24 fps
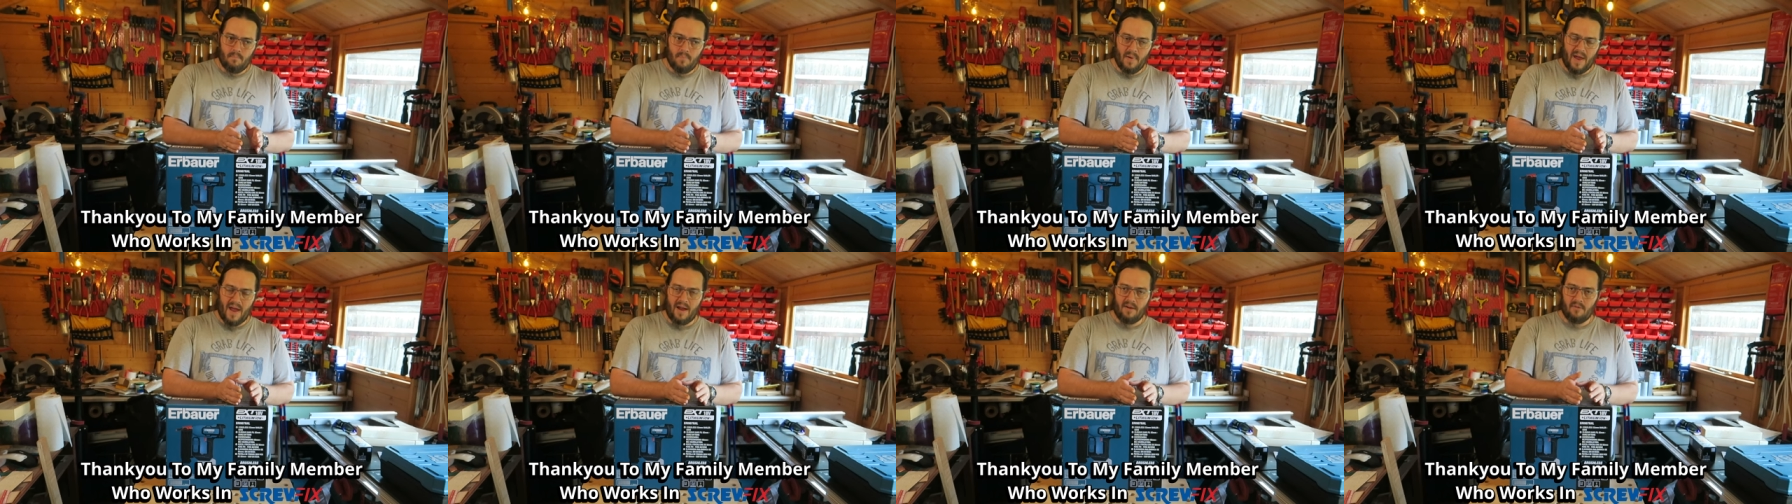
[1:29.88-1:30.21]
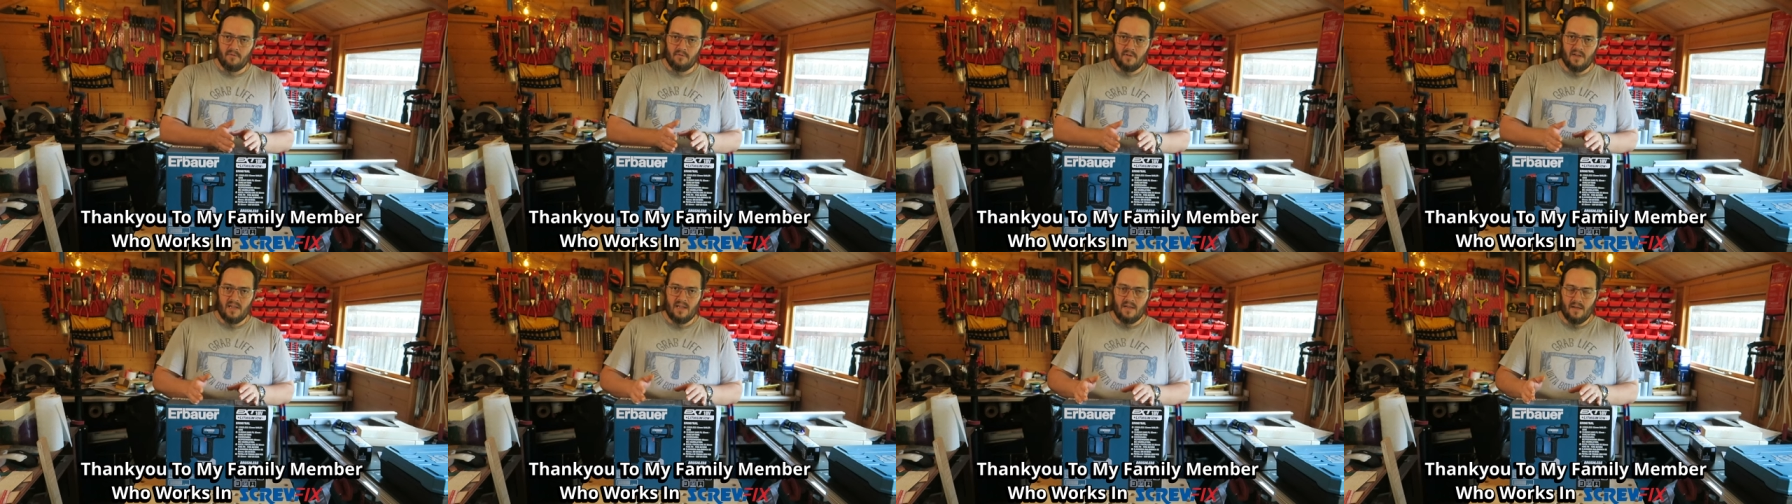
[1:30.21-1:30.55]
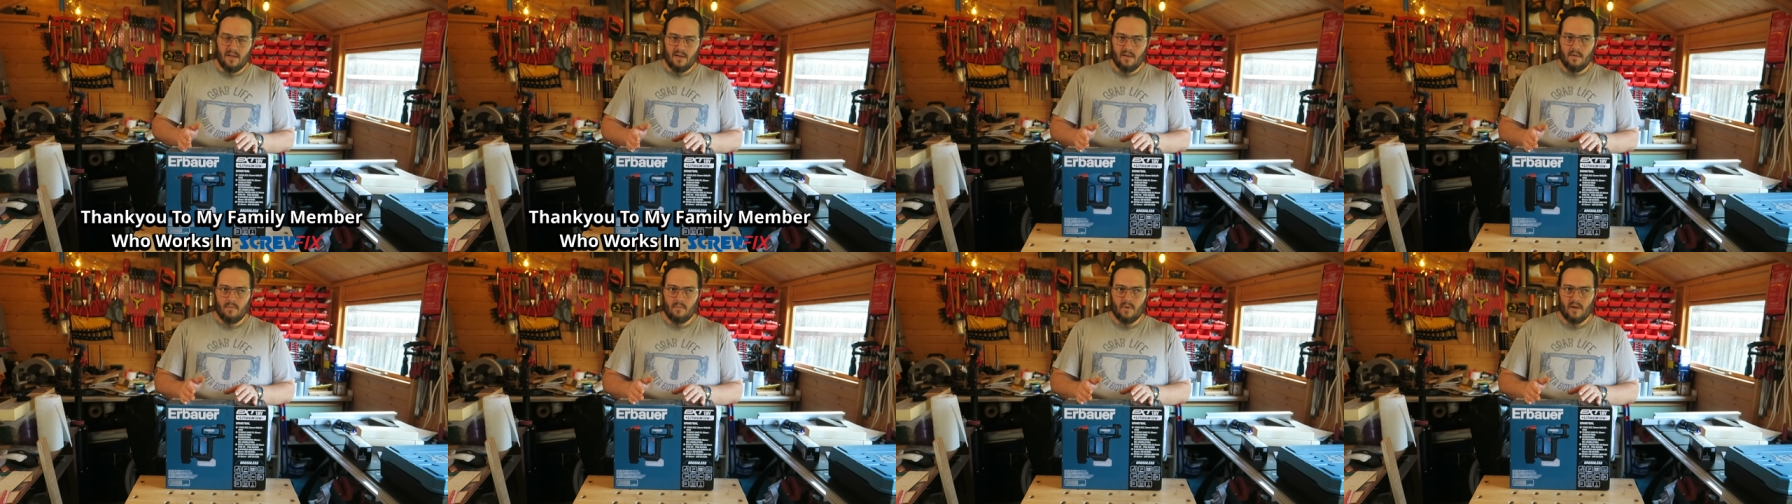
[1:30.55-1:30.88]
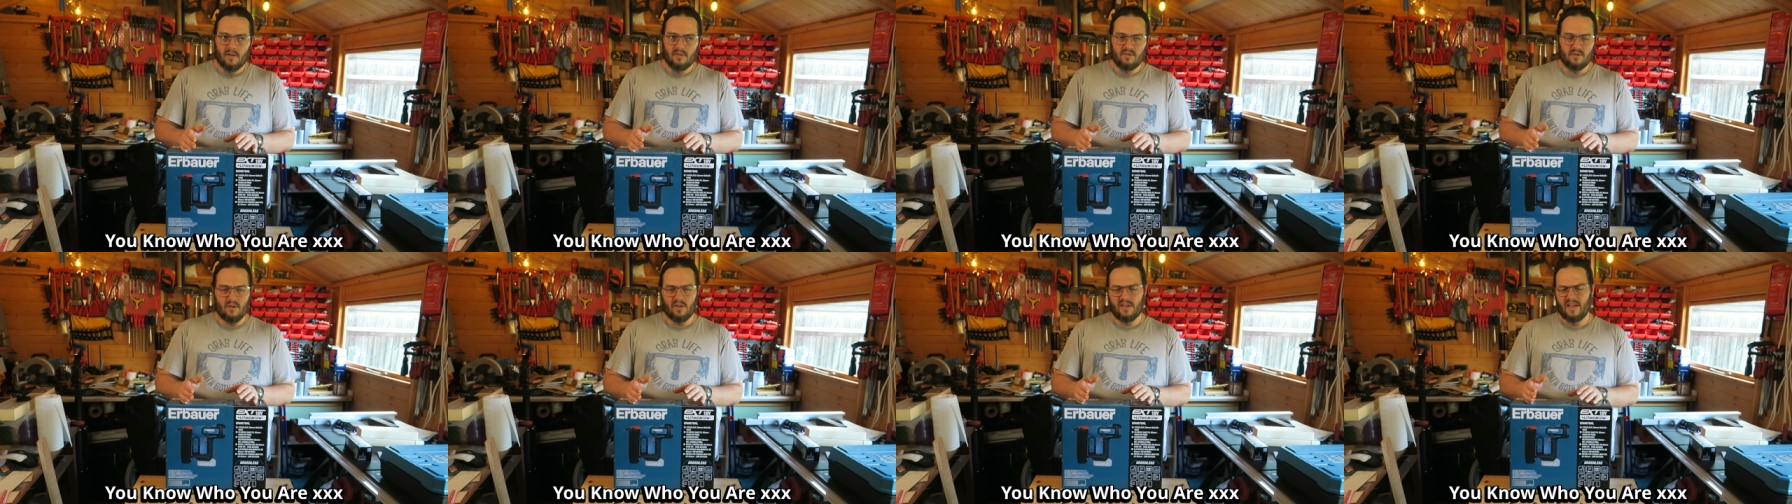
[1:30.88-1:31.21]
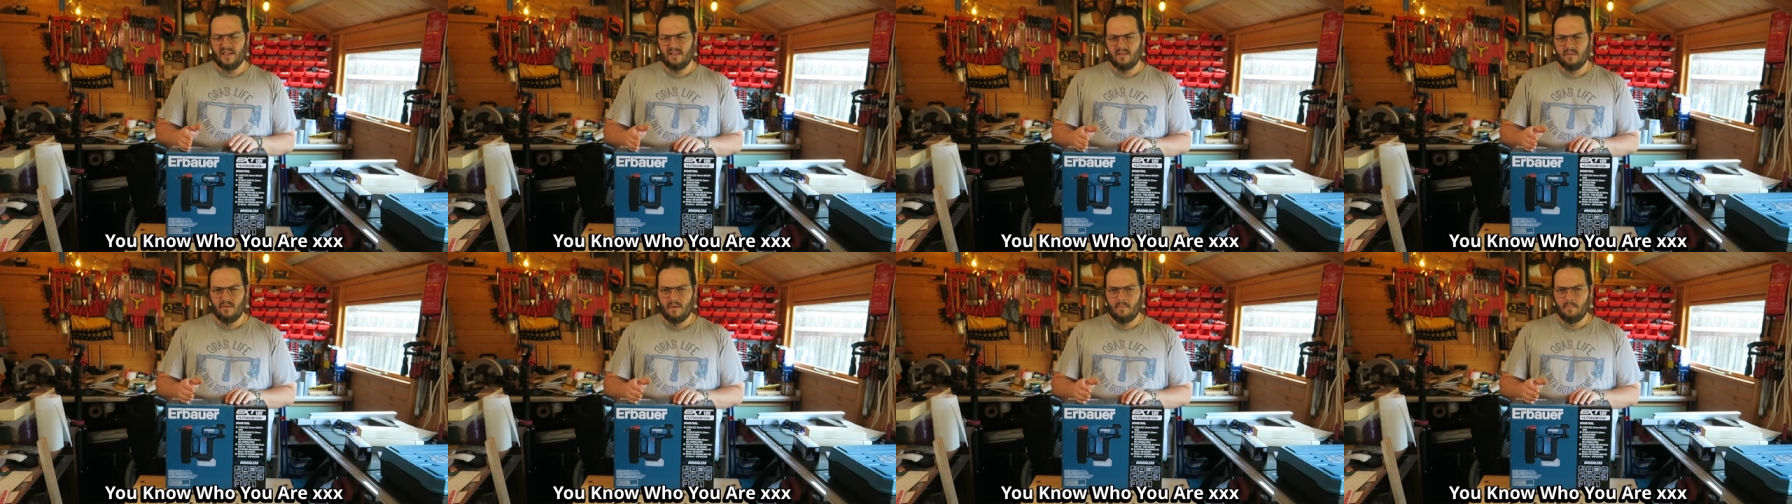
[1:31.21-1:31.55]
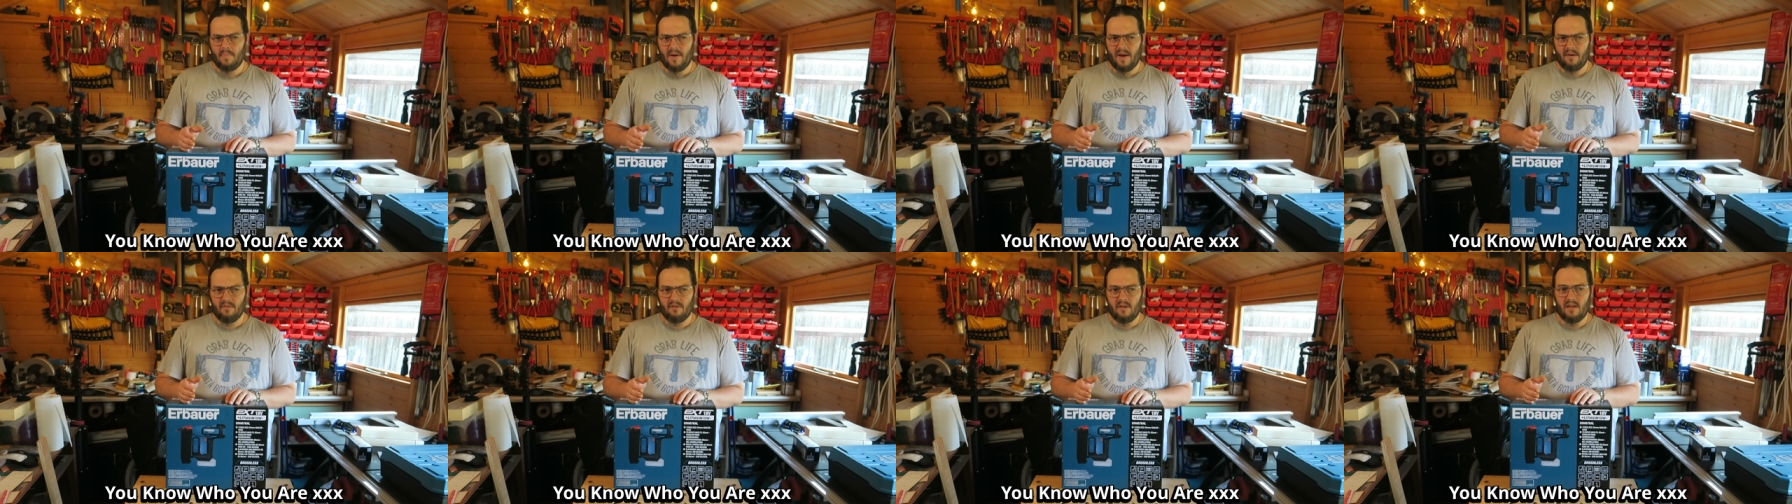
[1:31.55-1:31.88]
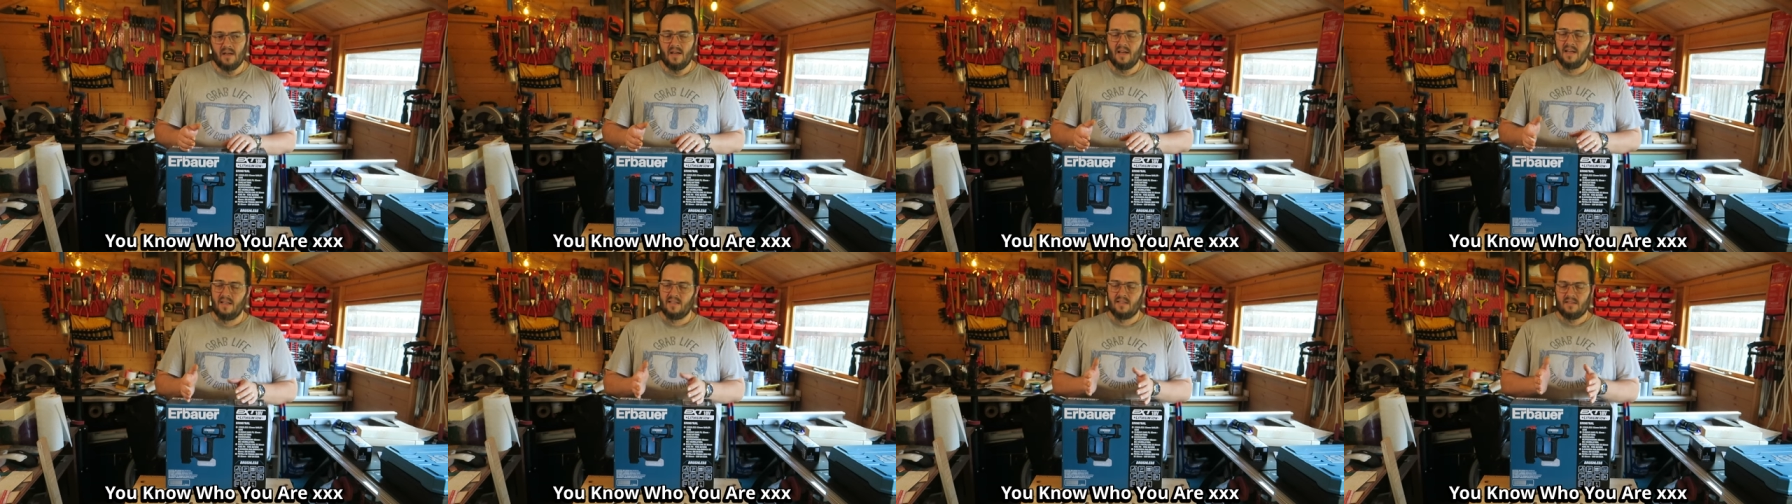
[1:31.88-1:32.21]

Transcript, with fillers: battery. Well, it's not a case of another battery.